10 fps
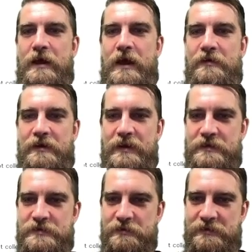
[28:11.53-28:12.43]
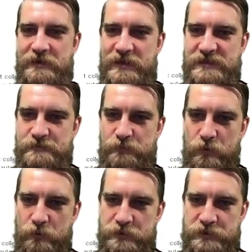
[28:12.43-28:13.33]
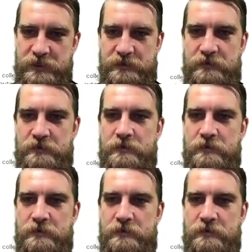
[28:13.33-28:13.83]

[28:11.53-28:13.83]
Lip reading: and then enter this portion